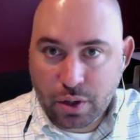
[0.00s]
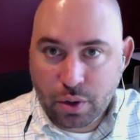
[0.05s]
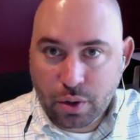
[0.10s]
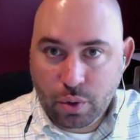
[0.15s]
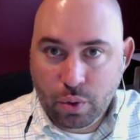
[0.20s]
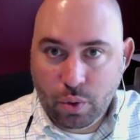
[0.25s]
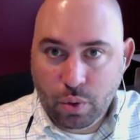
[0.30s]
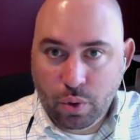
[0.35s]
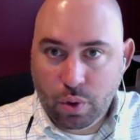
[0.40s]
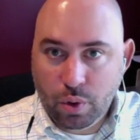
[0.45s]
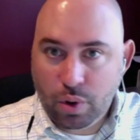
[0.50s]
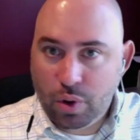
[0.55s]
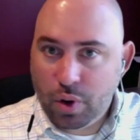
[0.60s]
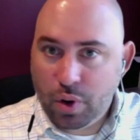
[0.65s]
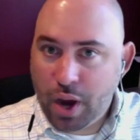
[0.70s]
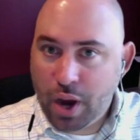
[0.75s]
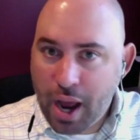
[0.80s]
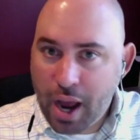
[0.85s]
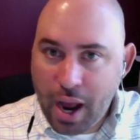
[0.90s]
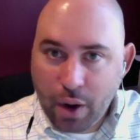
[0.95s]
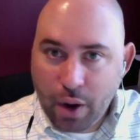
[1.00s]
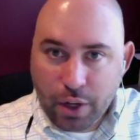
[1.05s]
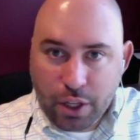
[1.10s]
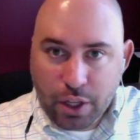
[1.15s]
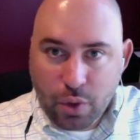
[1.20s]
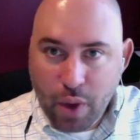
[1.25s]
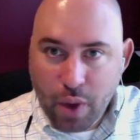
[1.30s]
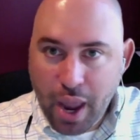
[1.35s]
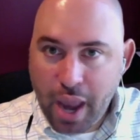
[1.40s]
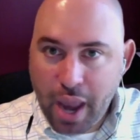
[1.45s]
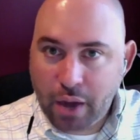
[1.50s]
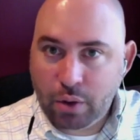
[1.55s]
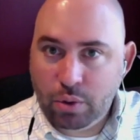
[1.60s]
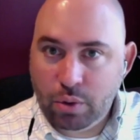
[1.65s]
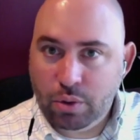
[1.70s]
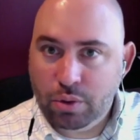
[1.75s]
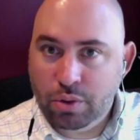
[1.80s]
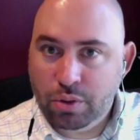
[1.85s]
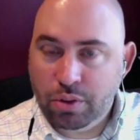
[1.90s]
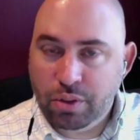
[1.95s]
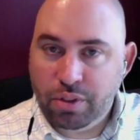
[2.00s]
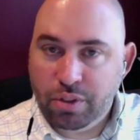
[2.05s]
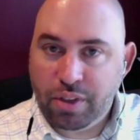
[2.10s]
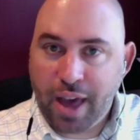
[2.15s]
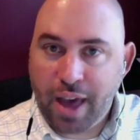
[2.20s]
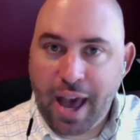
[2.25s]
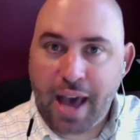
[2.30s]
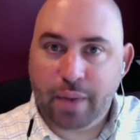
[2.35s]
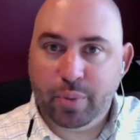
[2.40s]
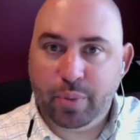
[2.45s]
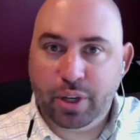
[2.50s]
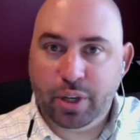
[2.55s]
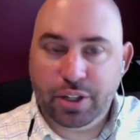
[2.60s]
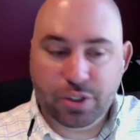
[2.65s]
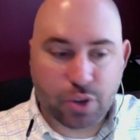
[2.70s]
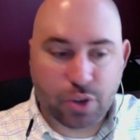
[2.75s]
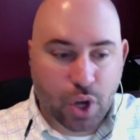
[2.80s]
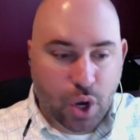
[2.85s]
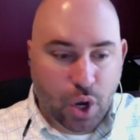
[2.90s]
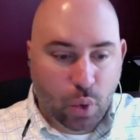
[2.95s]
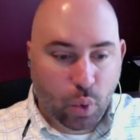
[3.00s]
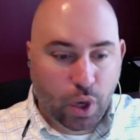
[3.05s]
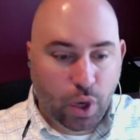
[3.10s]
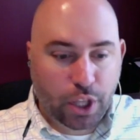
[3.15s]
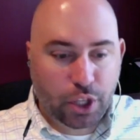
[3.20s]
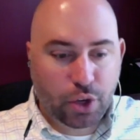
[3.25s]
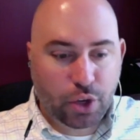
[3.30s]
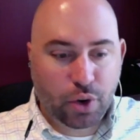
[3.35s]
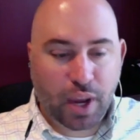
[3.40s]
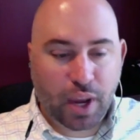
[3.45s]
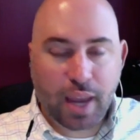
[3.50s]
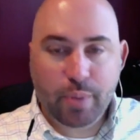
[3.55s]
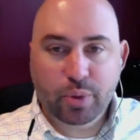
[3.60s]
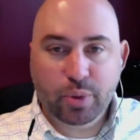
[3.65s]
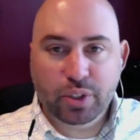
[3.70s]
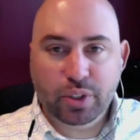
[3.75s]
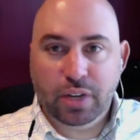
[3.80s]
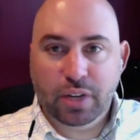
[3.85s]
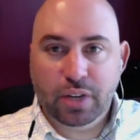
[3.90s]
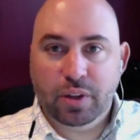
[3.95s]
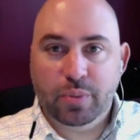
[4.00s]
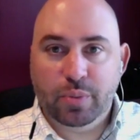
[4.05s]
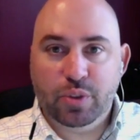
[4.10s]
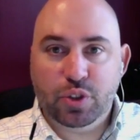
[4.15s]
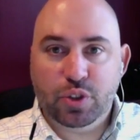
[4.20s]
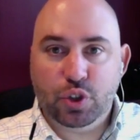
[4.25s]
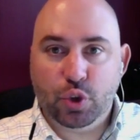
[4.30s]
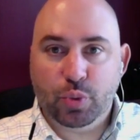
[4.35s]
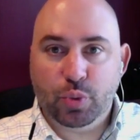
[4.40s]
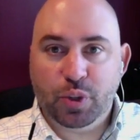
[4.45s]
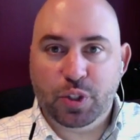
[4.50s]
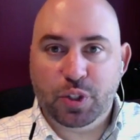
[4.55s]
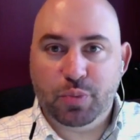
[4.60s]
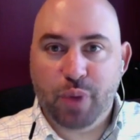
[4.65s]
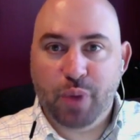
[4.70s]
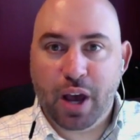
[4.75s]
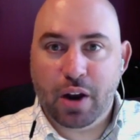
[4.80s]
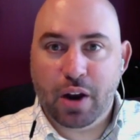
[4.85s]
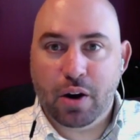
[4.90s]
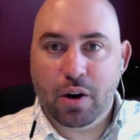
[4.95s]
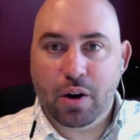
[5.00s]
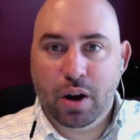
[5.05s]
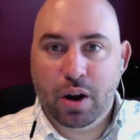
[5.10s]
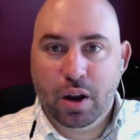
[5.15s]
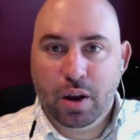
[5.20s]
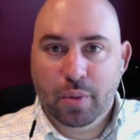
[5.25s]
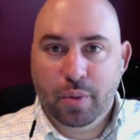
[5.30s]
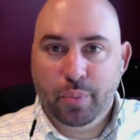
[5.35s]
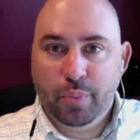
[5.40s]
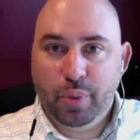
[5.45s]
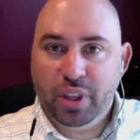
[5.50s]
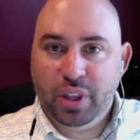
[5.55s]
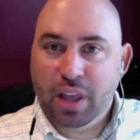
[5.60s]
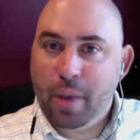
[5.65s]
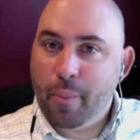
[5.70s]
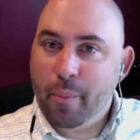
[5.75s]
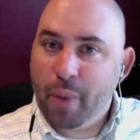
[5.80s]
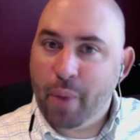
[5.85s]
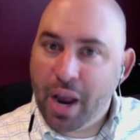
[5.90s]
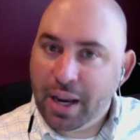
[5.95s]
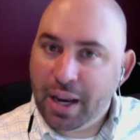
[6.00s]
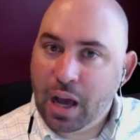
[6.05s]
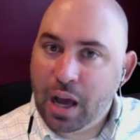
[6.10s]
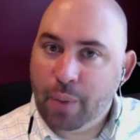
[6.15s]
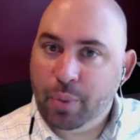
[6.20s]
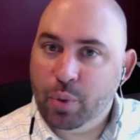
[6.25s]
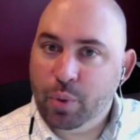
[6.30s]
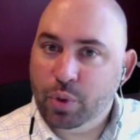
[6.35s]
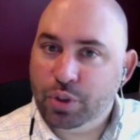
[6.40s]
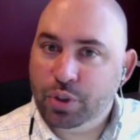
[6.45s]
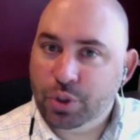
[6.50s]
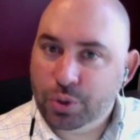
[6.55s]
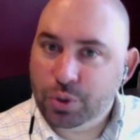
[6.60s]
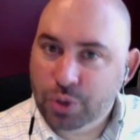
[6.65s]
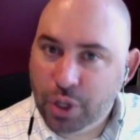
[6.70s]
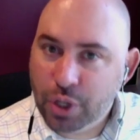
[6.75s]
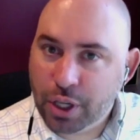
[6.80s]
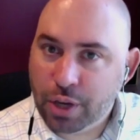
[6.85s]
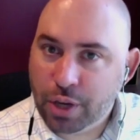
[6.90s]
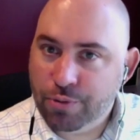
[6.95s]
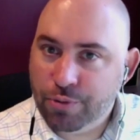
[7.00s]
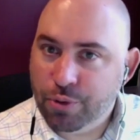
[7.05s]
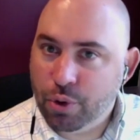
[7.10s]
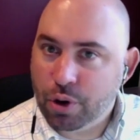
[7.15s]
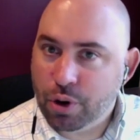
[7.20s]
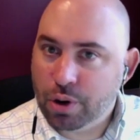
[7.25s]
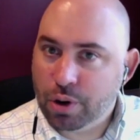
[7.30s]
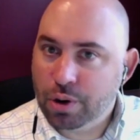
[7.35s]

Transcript: Or how do you handle that? Because what you're able to give them is so much better, but that yeah. might not be what they're looking for.